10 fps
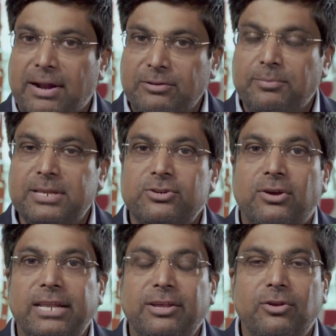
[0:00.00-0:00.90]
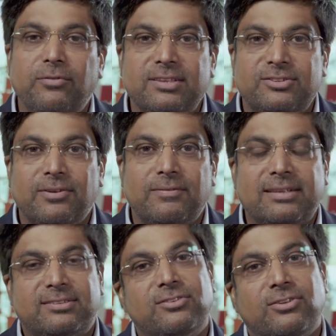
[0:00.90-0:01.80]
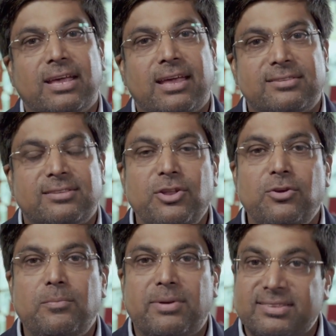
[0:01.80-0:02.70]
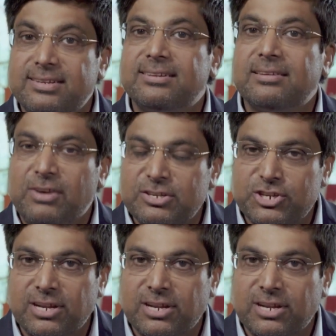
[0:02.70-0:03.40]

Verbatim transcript: proud to be joining university of leicester today as the new president and vice